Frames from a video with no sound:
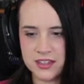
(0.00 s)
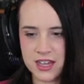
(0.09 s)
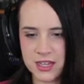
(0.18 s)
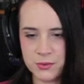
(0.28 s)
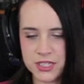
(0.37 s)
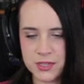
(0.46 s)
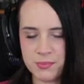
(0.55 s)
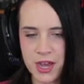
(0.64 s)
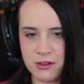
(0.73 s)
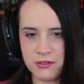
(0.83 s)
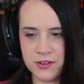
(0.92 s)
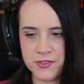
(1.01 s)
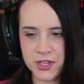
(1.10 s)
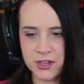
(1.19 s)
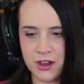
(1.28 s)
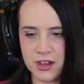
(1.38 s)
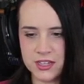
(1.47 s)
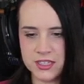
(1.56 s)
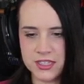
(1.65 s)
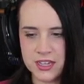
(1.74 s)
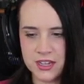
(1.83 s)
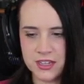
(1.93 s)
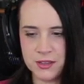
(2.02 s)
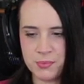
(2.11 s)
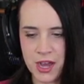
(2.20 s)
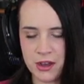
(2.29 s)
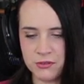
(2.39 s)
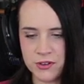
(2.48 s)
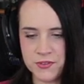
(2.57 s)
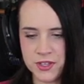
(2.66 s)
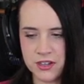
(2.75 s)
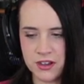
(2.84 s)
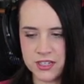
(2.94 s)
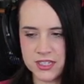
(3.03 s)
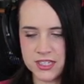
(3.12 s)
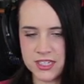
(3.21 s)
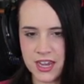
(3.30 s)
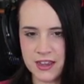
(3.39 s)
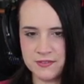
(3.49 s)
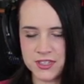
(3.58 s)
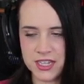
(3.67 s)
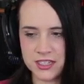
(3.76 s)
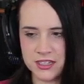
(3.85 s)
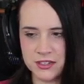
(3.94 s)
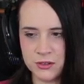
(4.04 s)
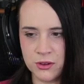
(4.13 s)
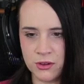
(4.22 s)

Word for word: That was the power of the gods. The power of the gods saved that little